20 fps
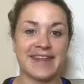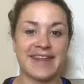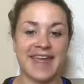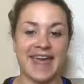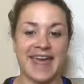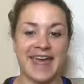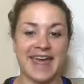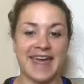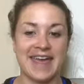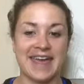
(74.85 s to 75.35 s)

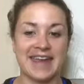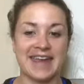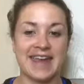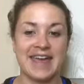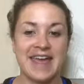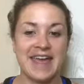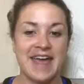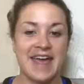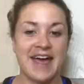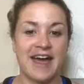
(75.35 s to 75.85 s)
and
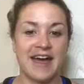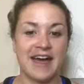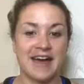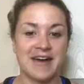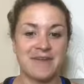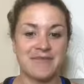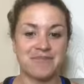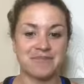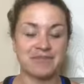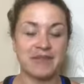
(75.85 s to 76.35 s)

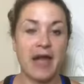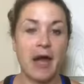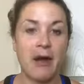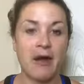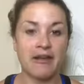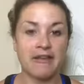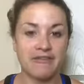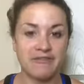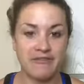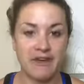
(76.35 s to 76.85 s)
um, how
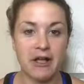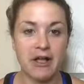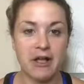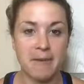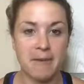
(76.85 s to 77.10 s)
I felt